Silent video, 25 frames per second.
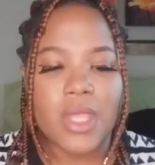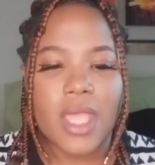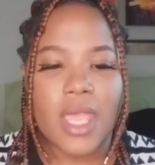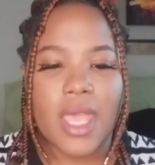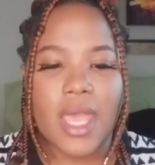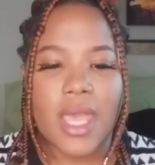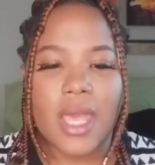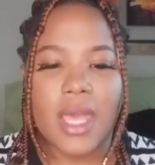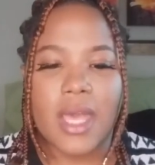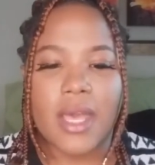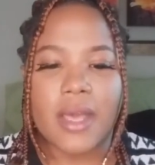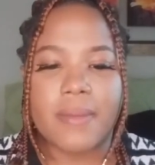
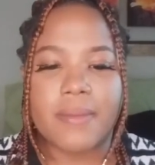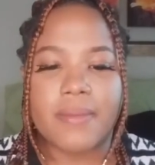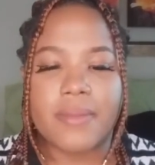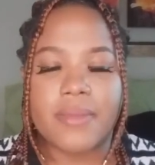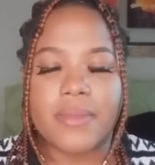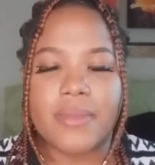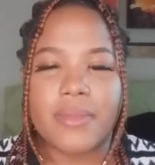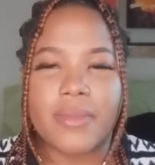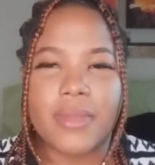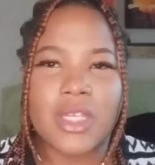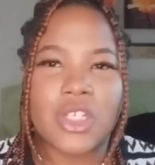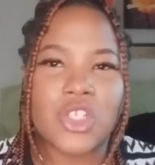
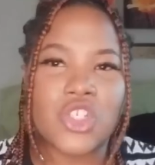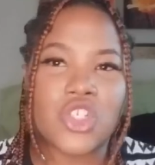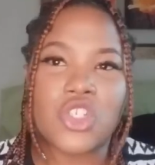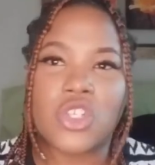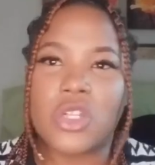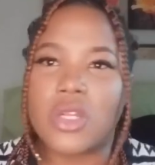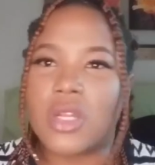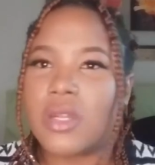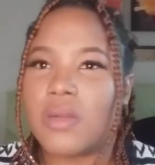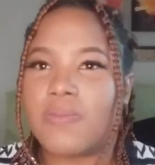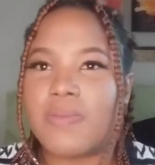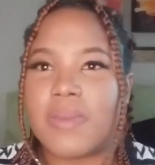It
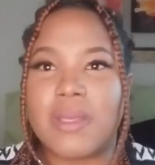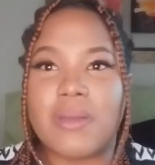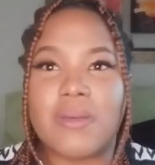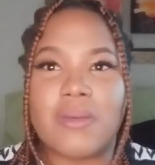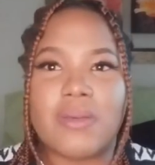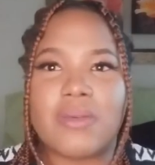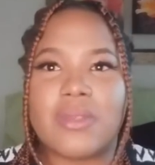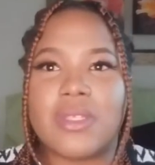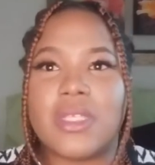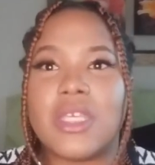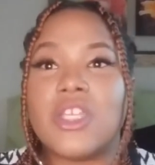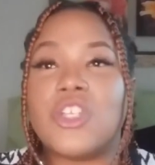
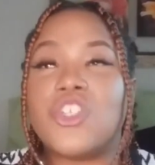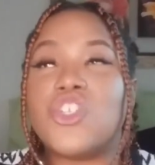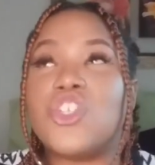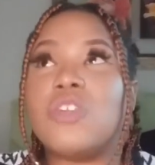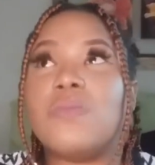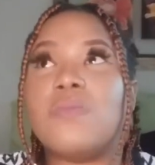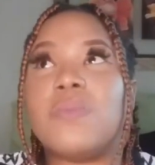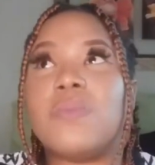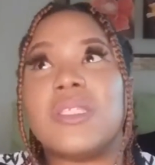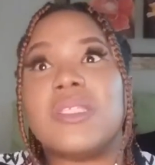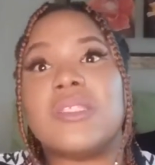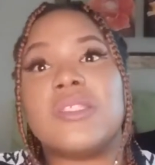
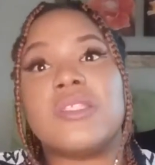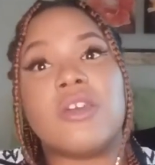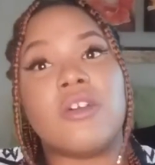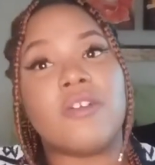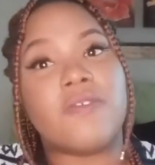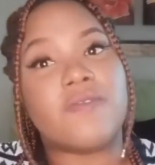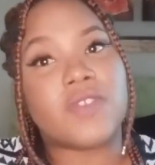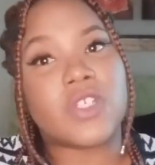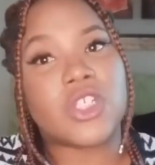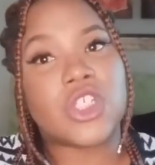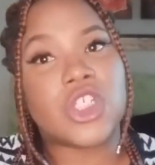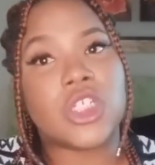should be
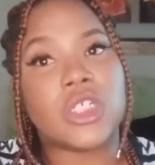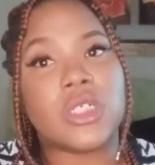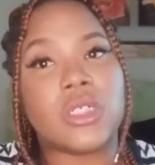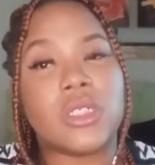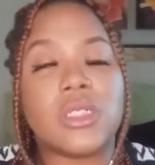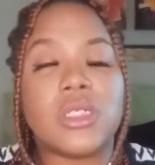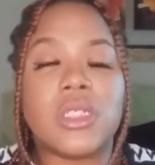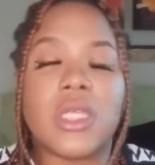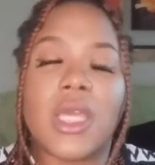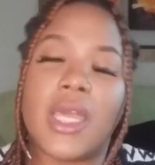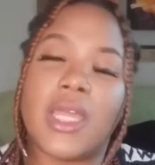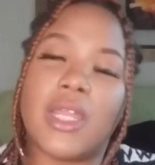served
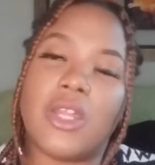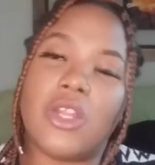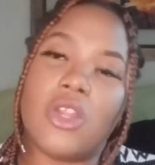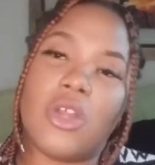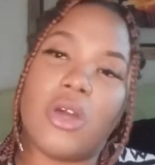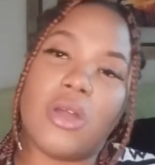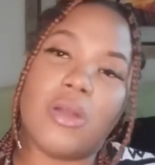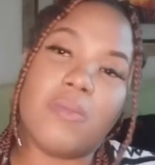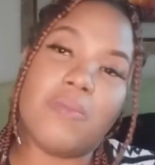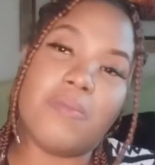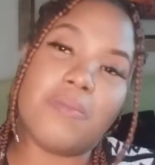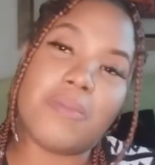chilled and
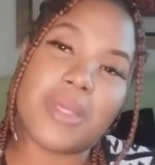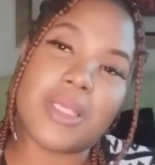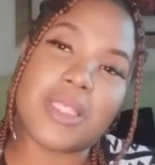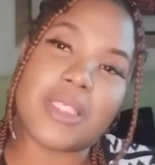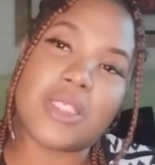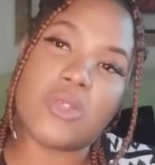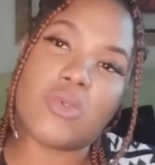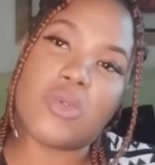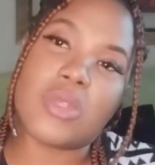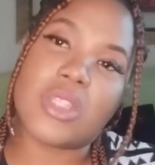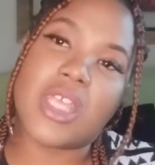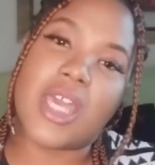not
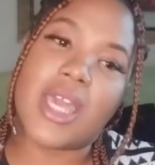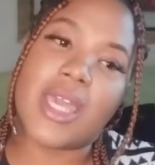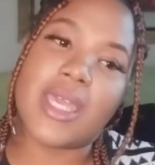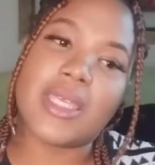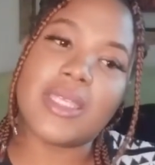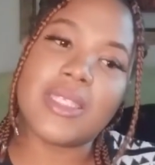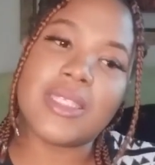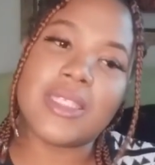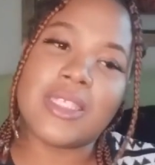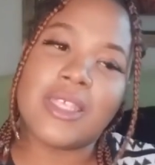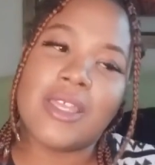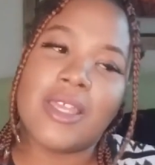mixed with
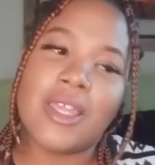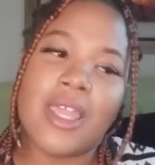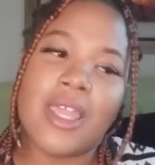ice.